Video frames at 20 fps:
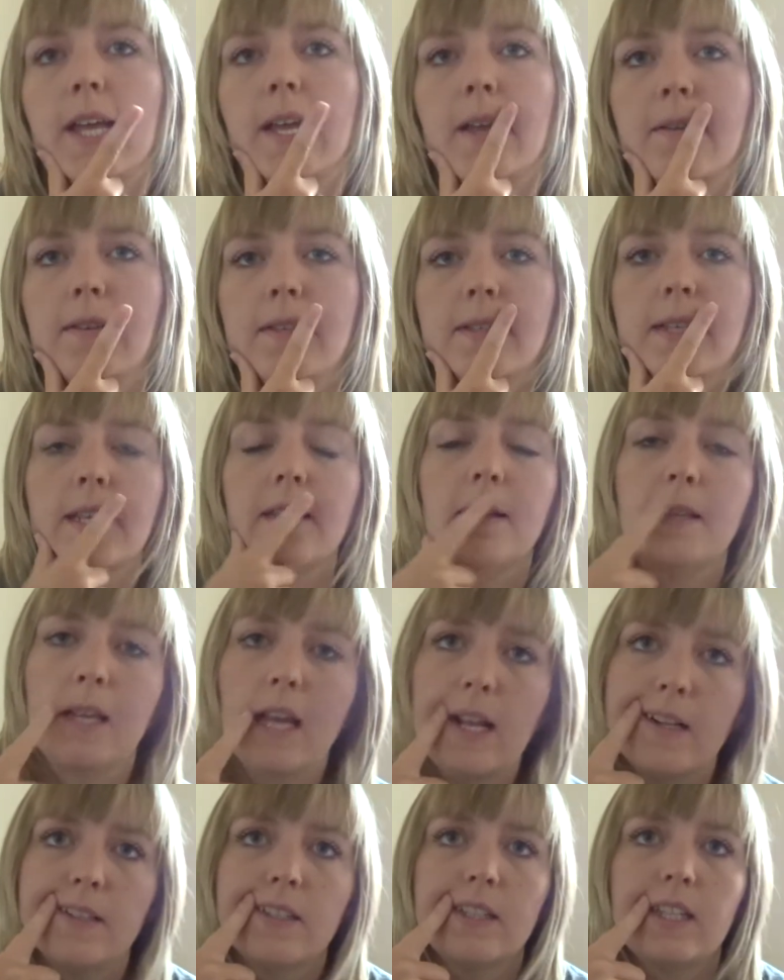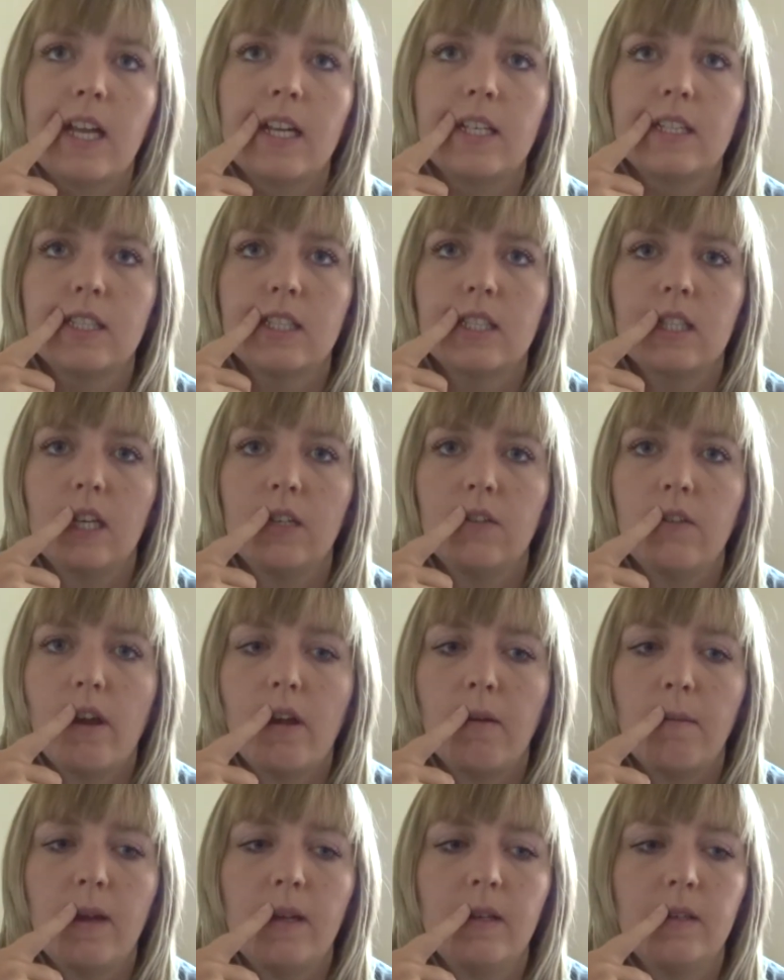If there's anything else that I'd
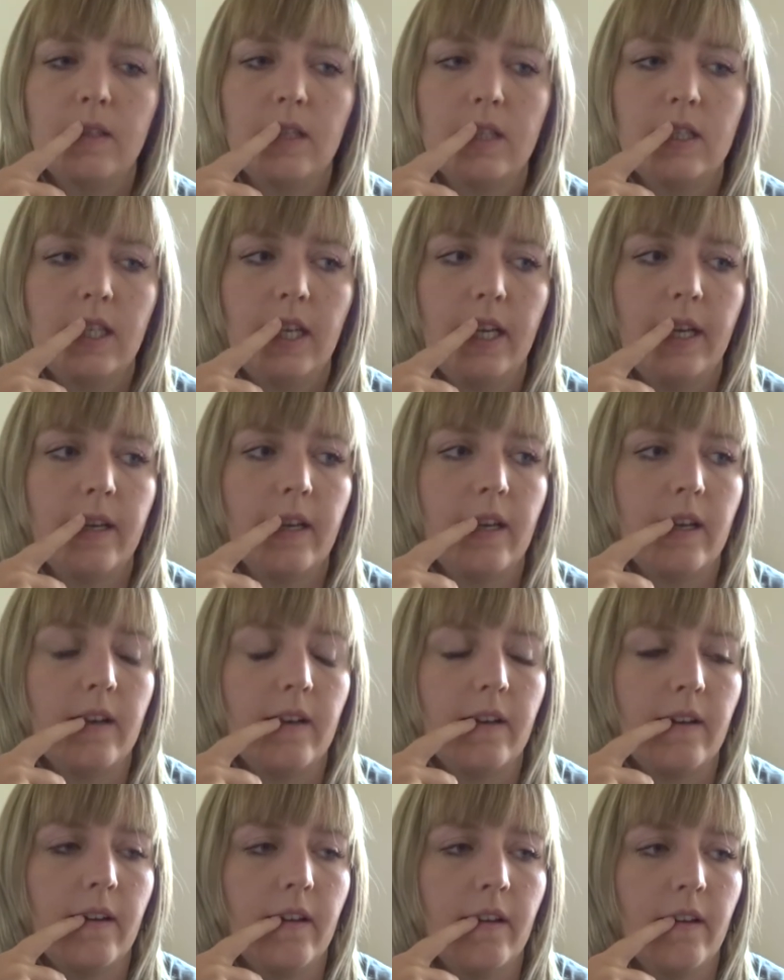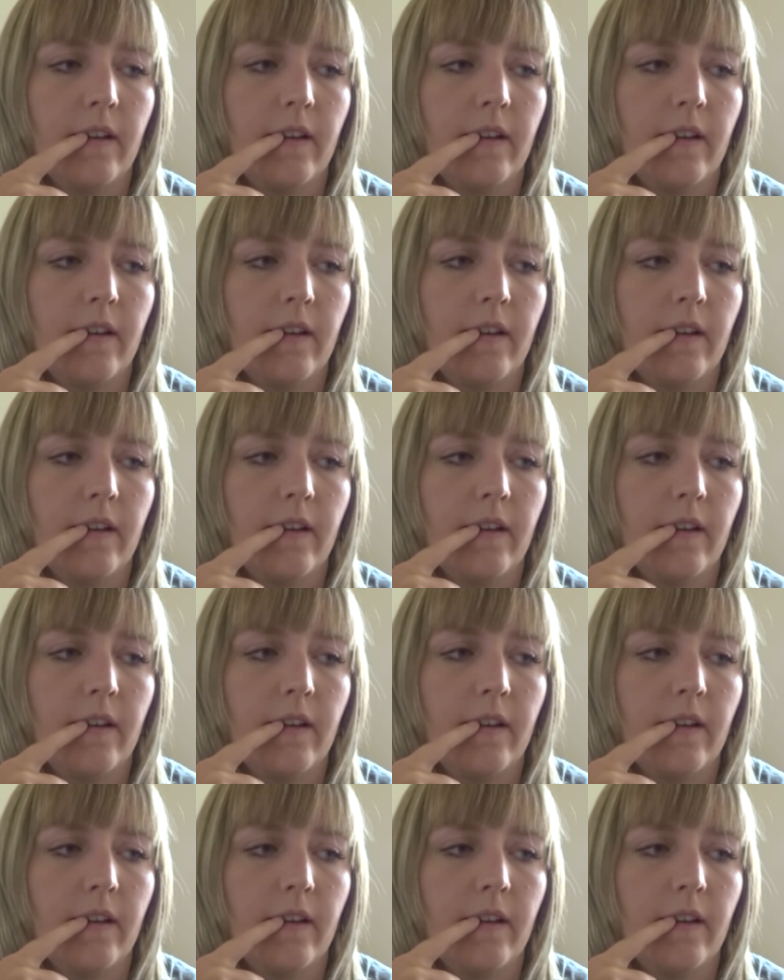recommend to take in.